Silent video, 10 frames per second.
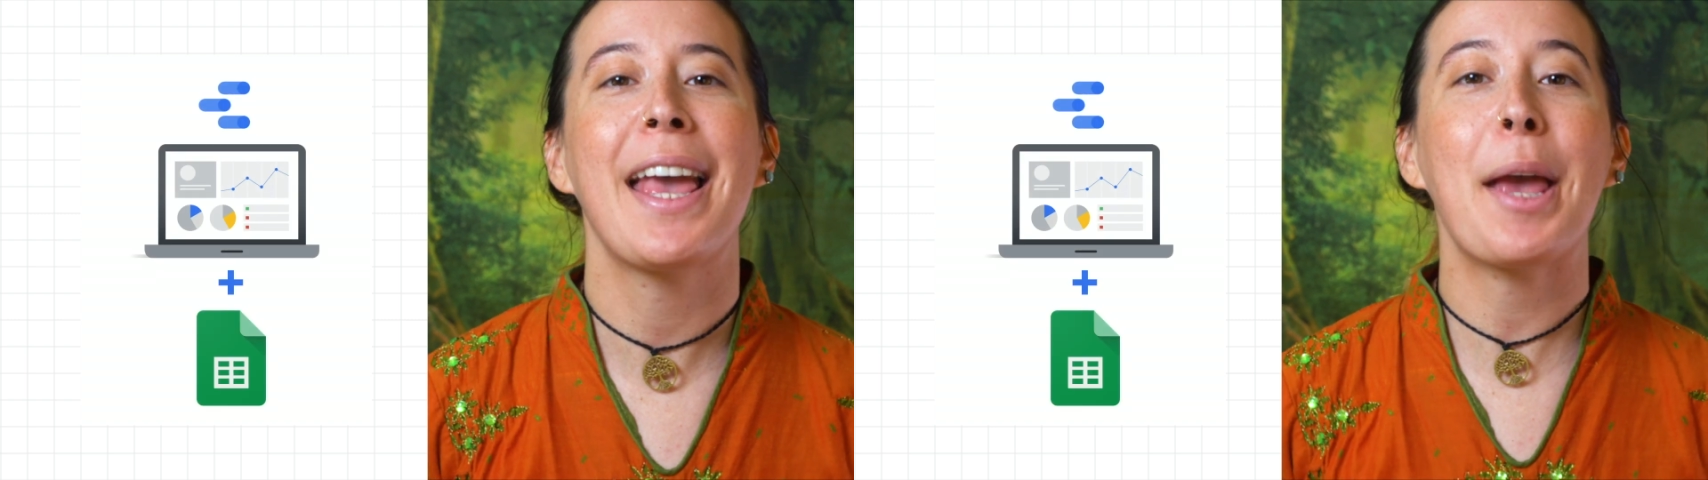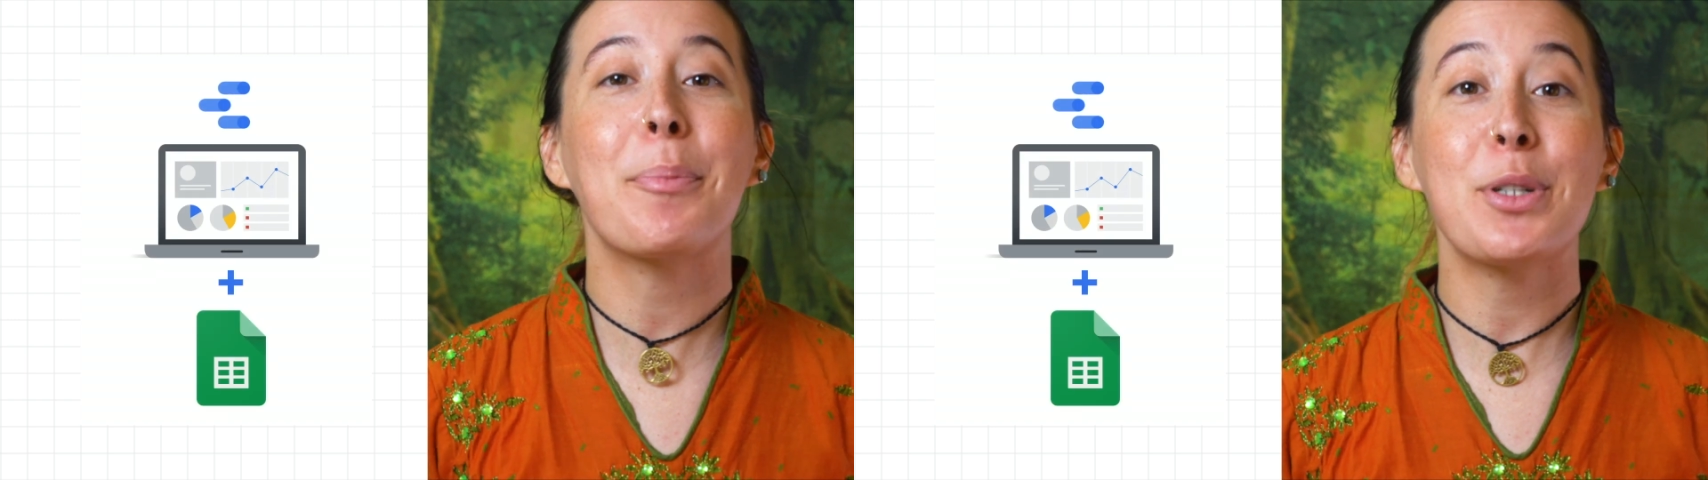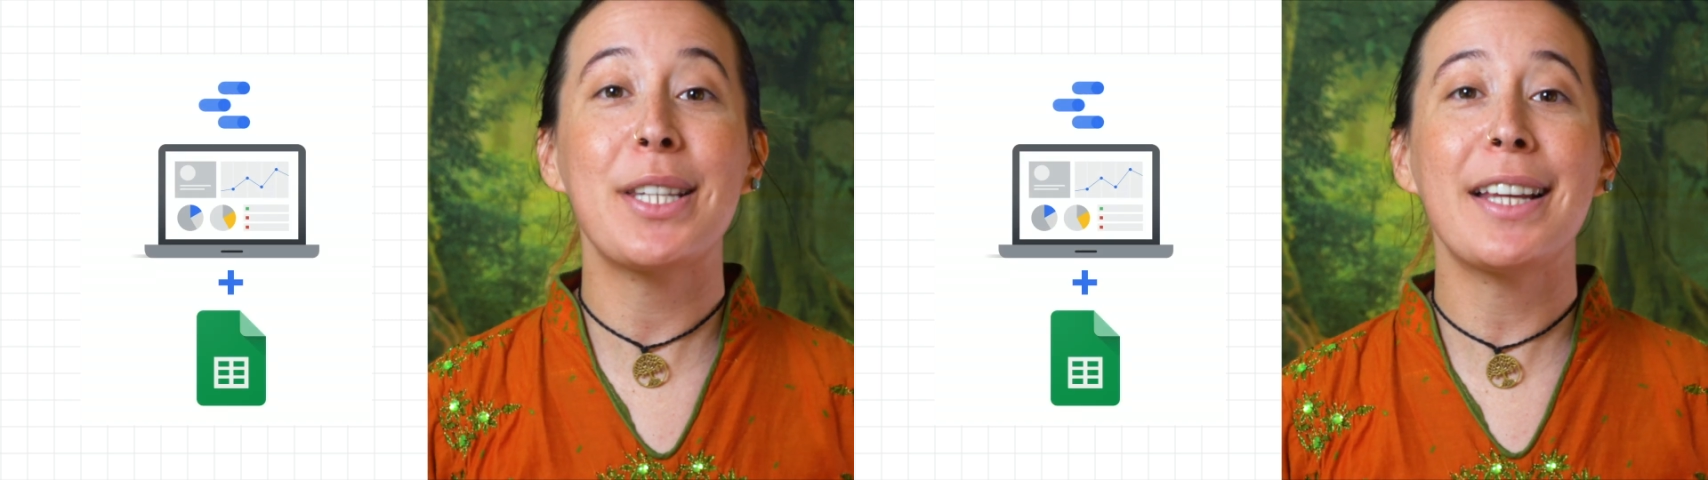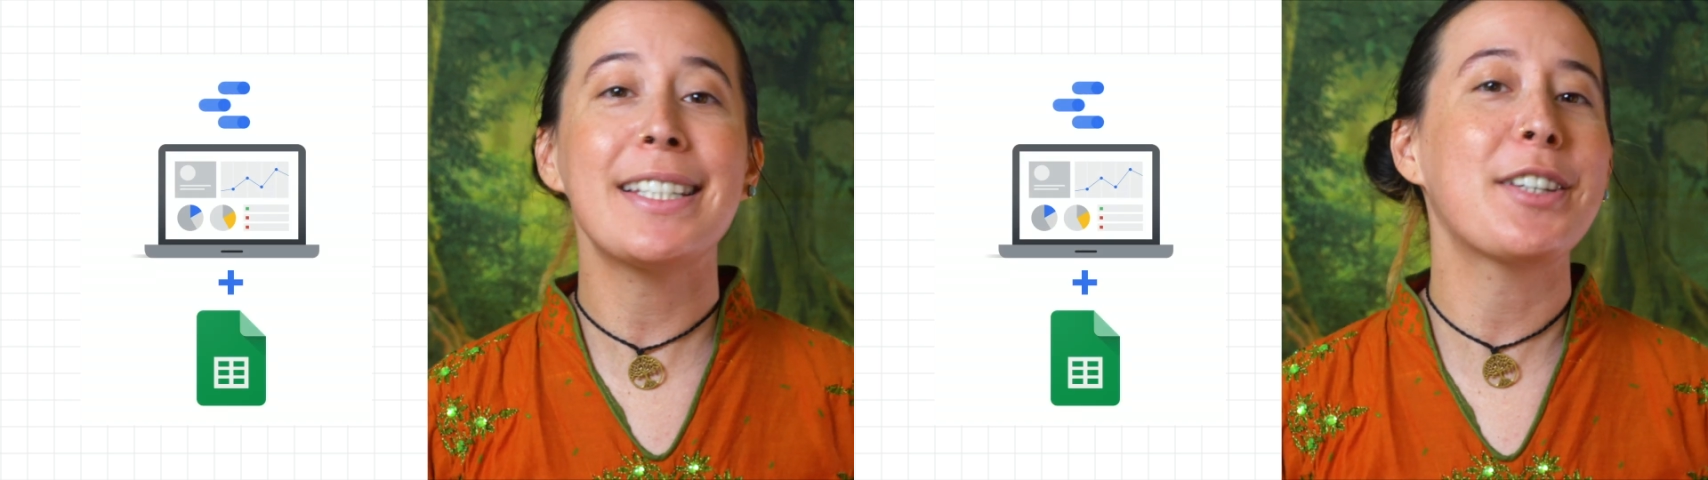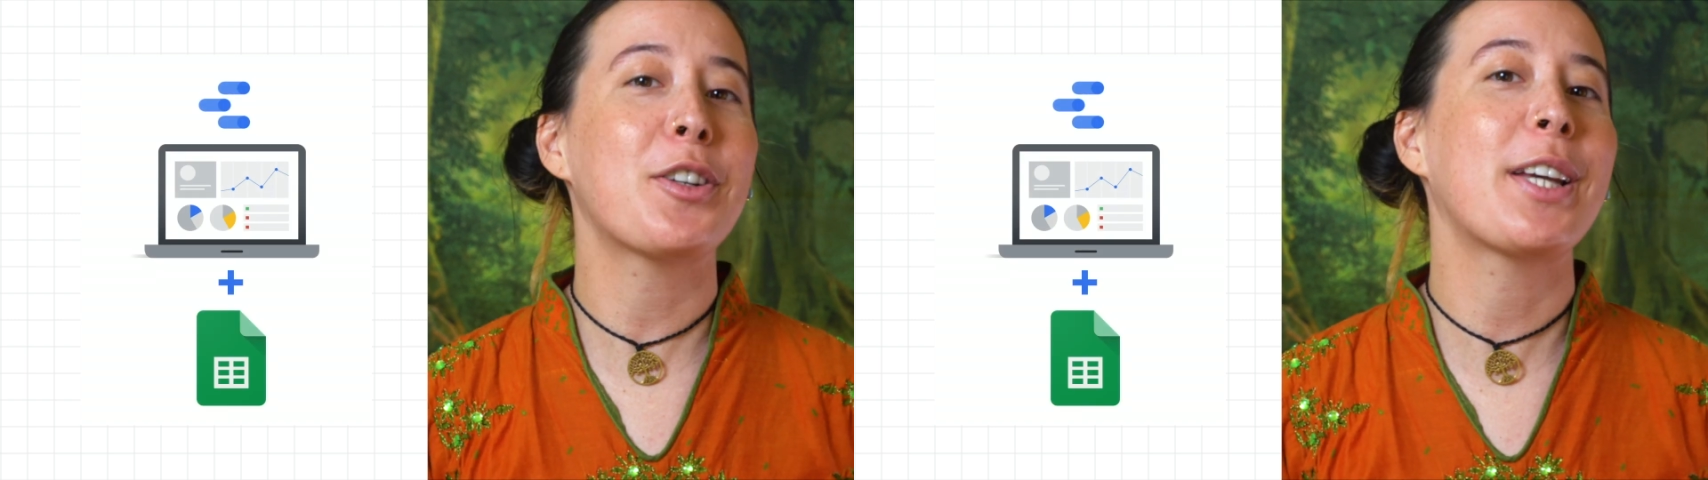in
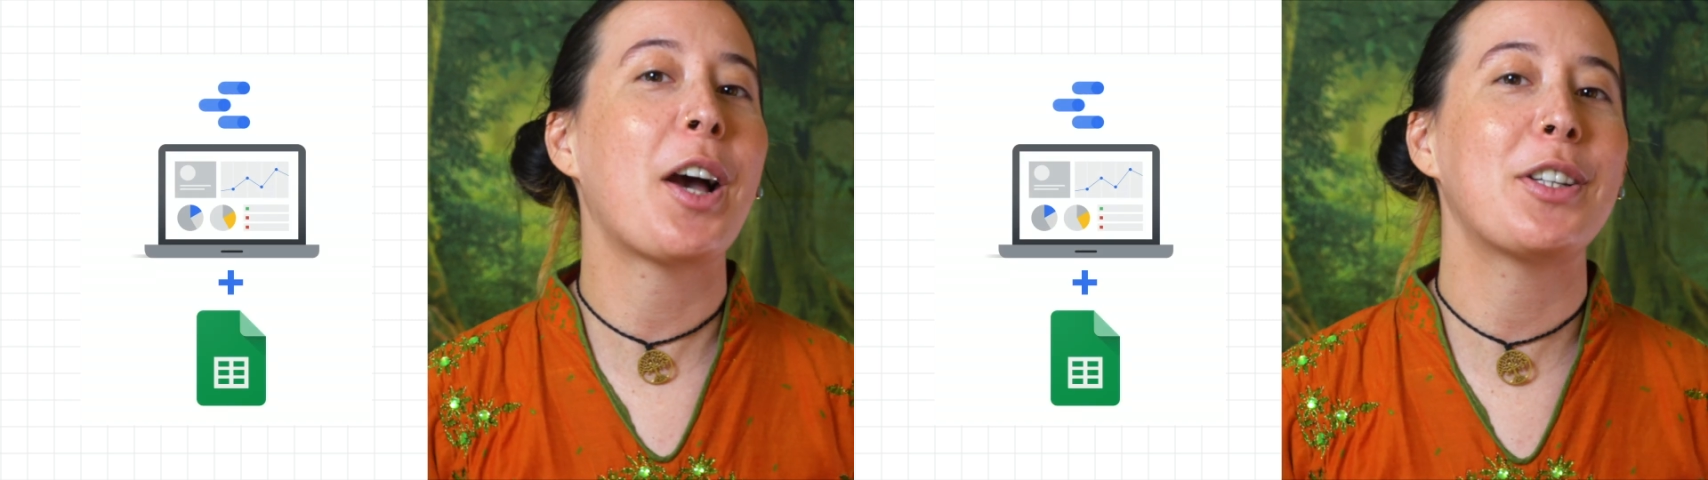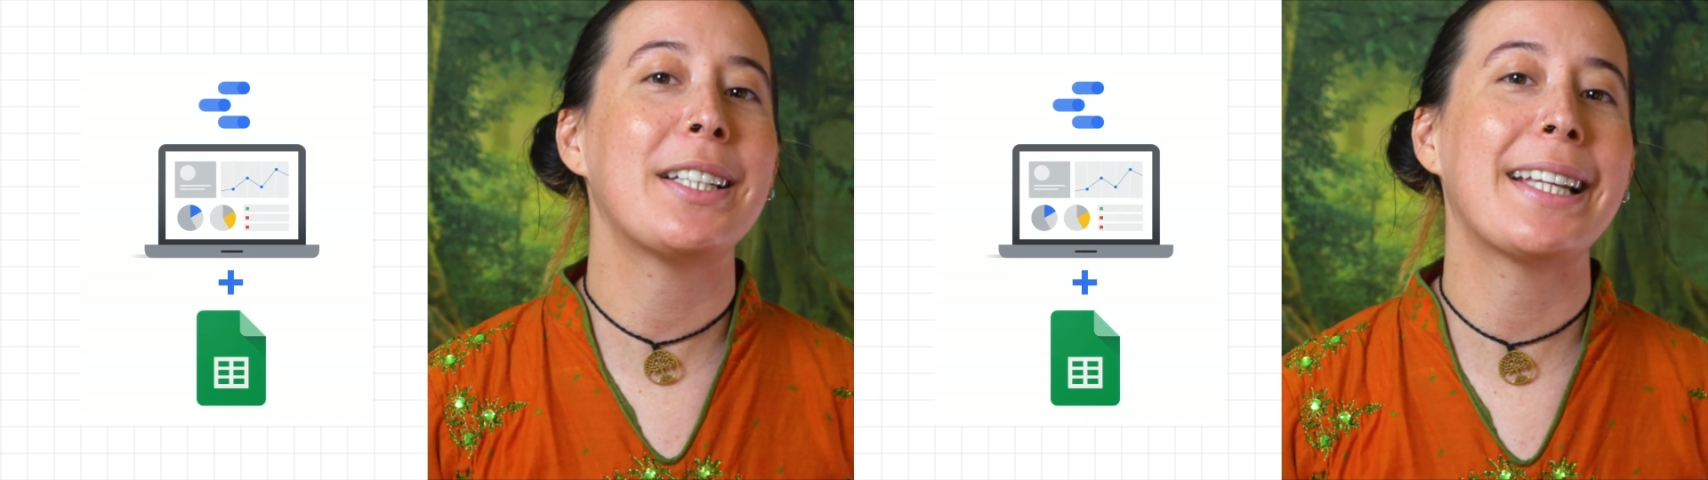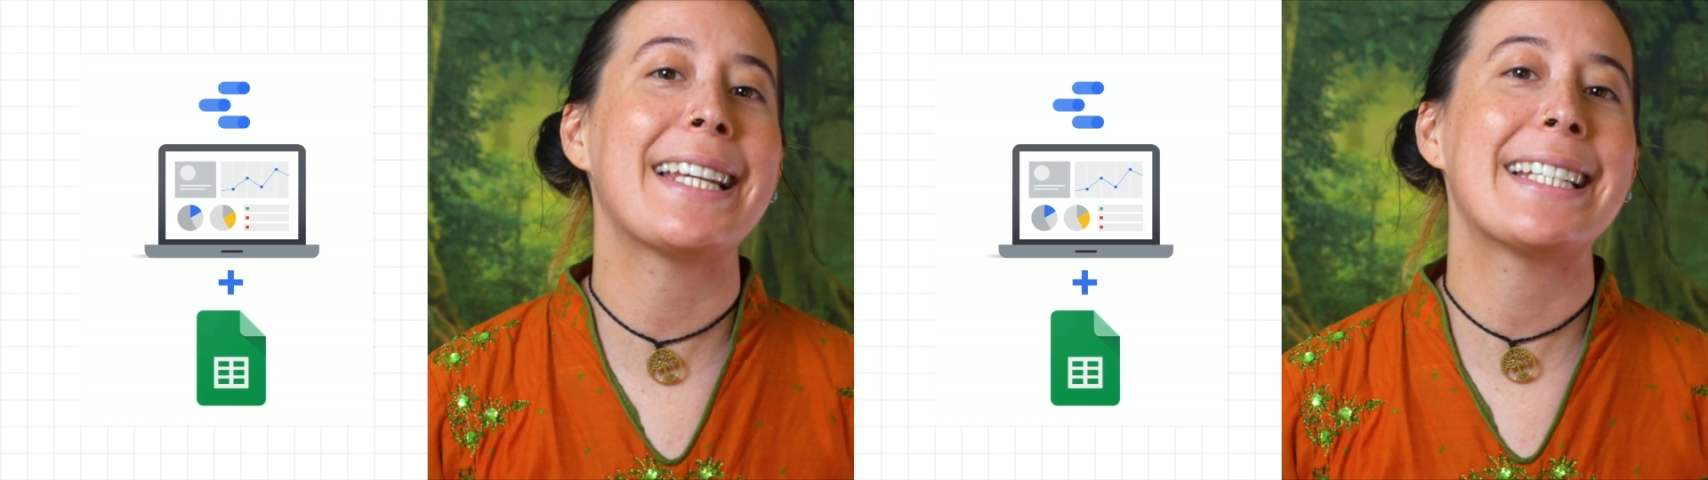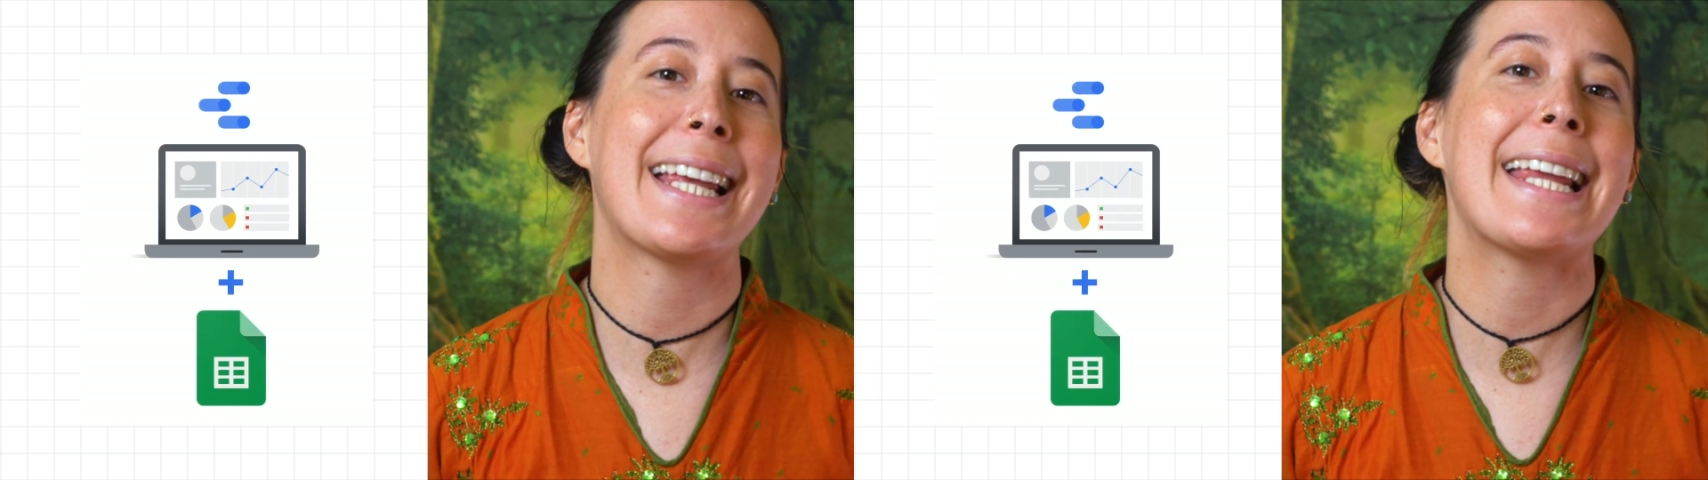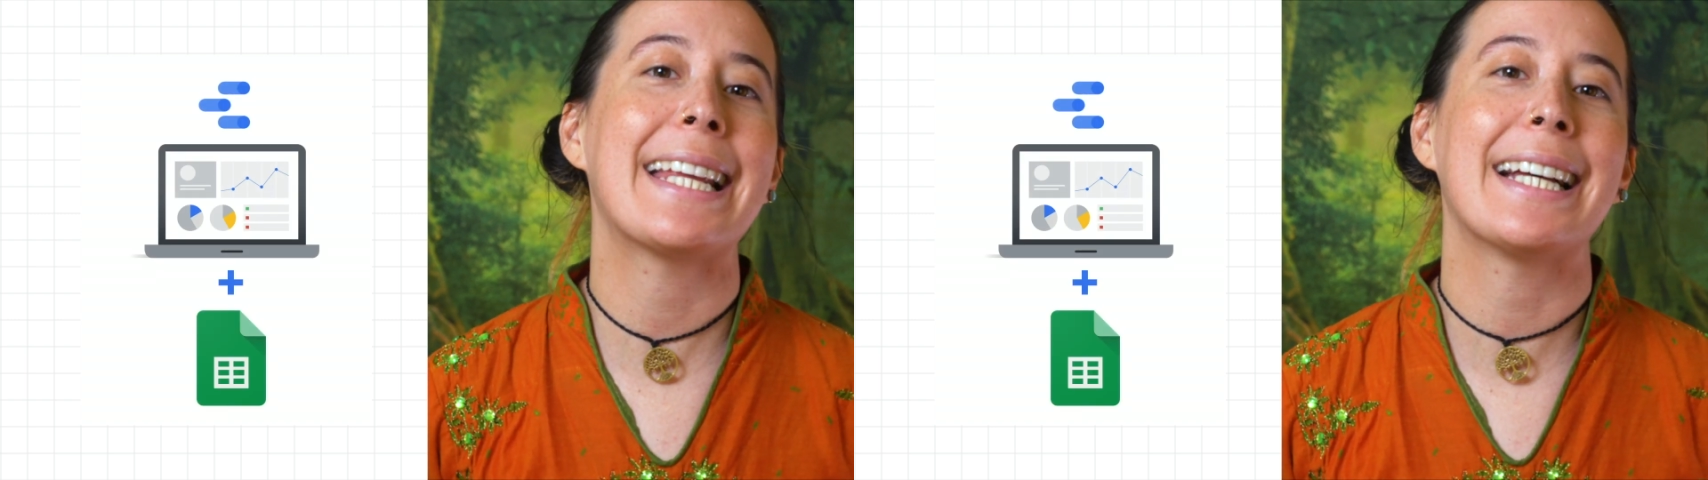presenting or calculating
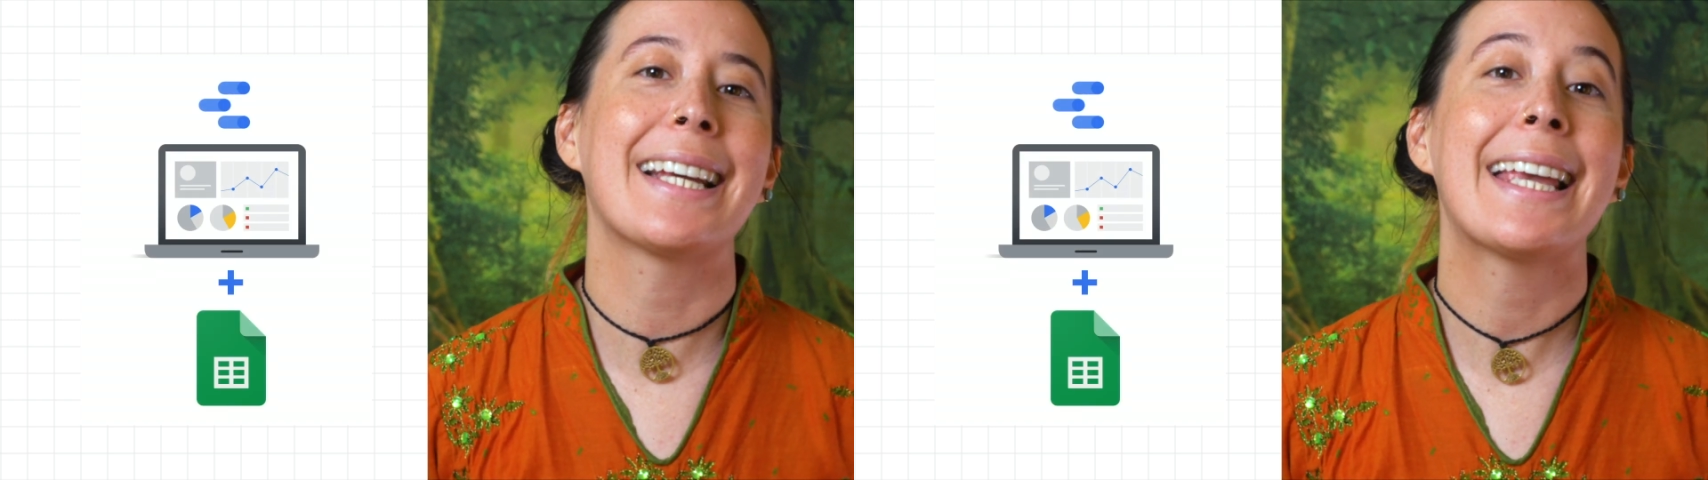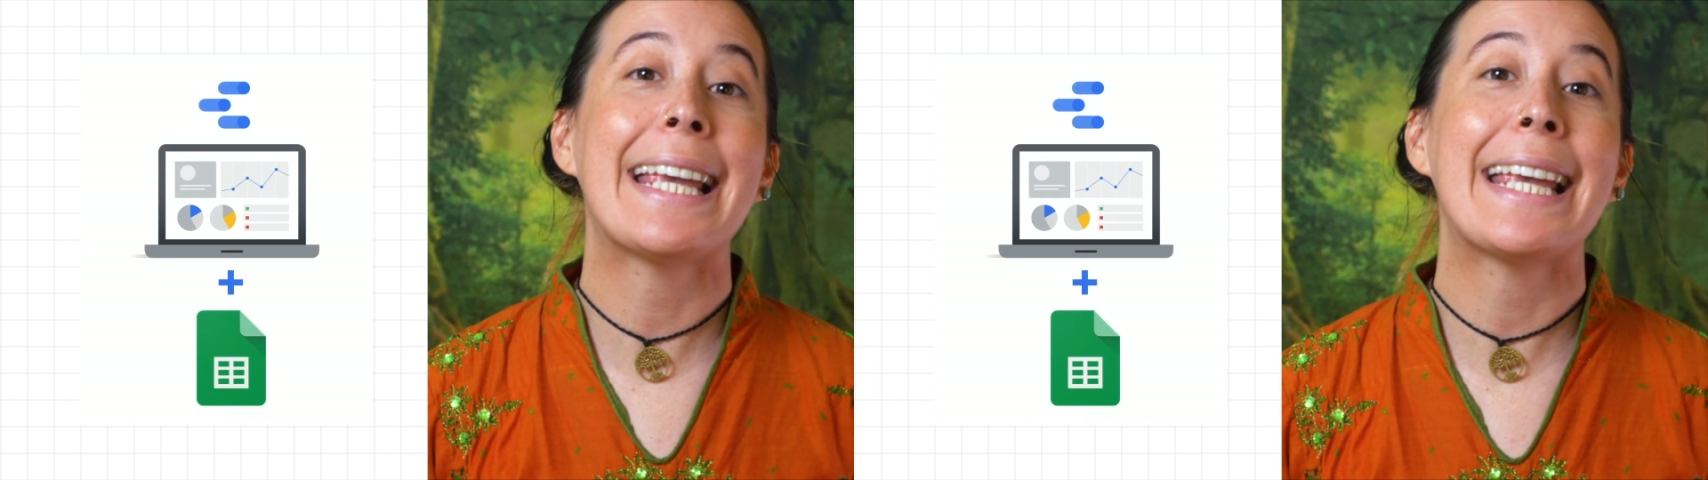data